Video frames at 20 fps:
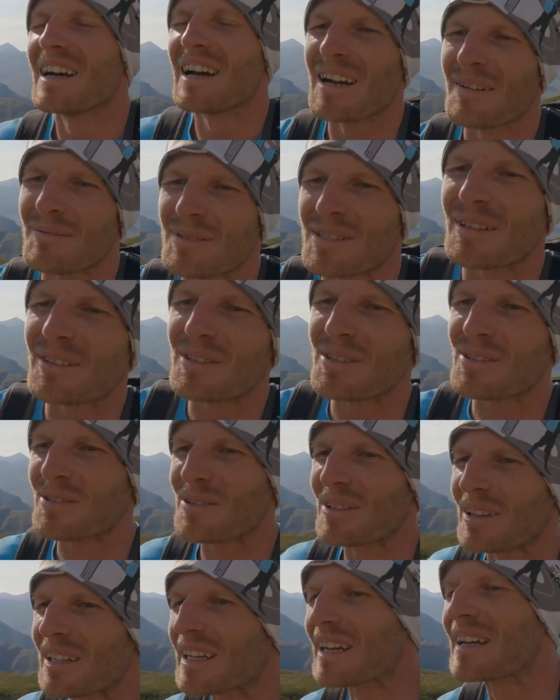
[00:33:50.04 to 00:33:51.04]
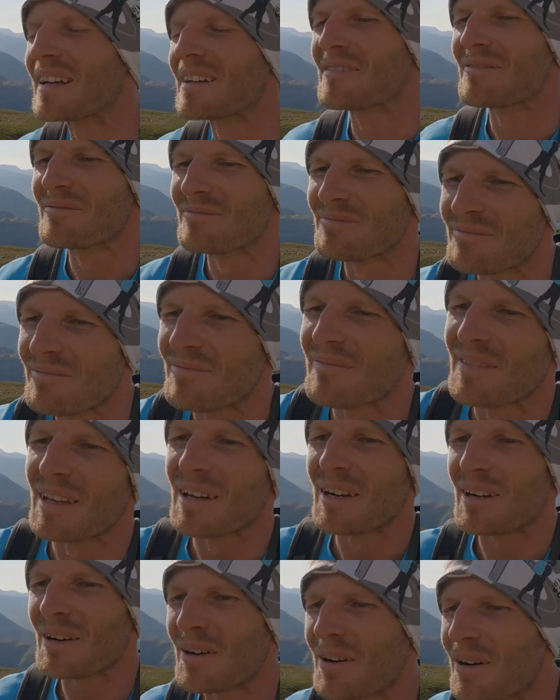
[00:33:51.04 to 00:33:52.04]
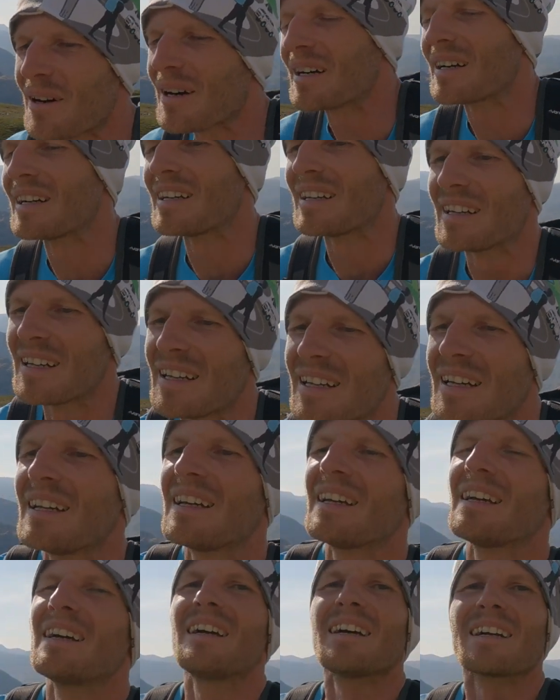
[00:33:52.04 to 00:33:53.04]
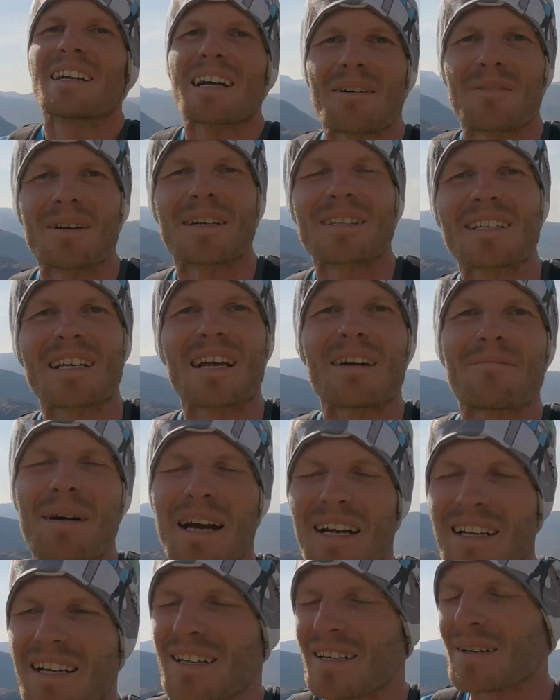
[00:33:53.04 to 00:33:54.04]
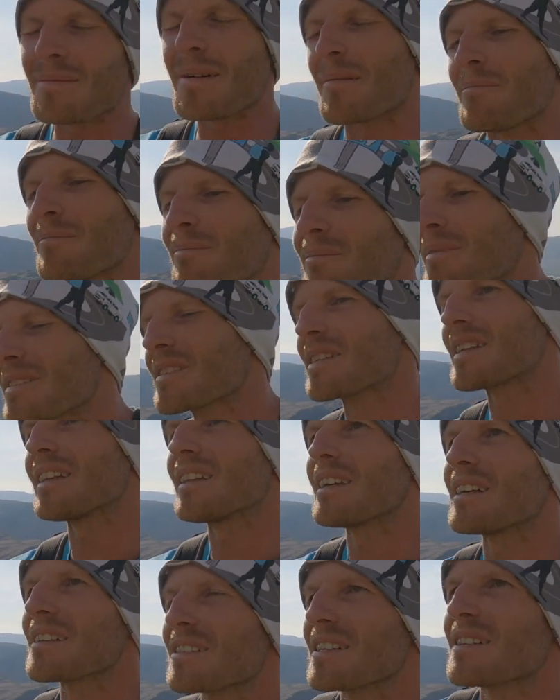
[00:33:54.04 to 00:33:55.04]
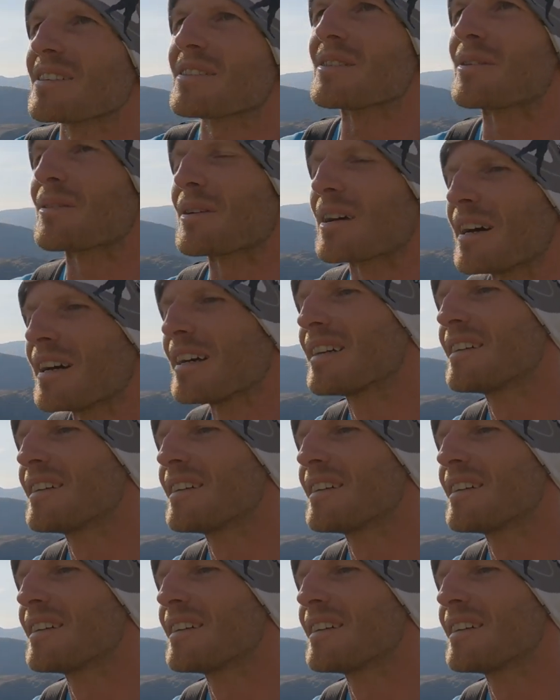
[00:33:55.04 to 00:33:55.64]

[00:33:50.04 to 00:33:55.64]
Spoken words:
I'm still struggling. Oh, can't wait to get back. Come on, see you later, see you soon.